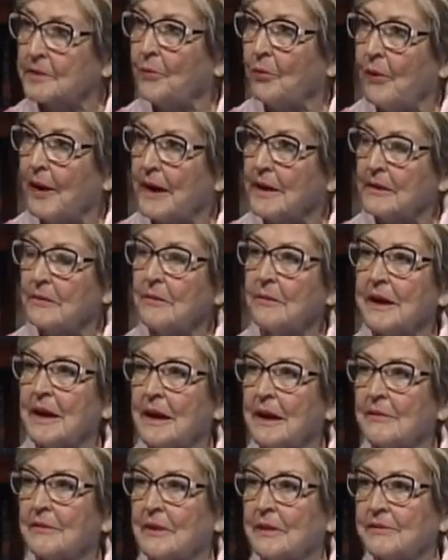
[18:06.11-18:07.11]
why don't we
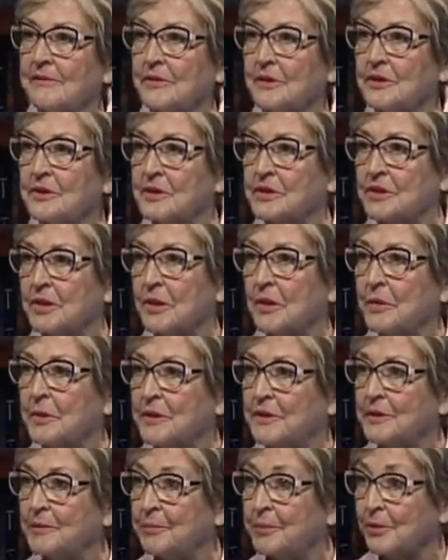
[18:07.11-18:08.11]
have our first show at
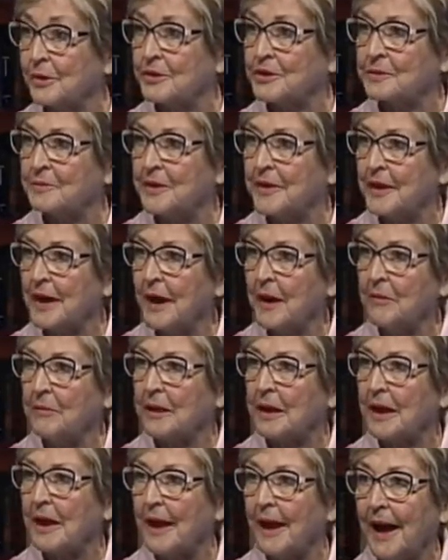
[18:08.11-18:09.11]
the Portsmouth Abbey?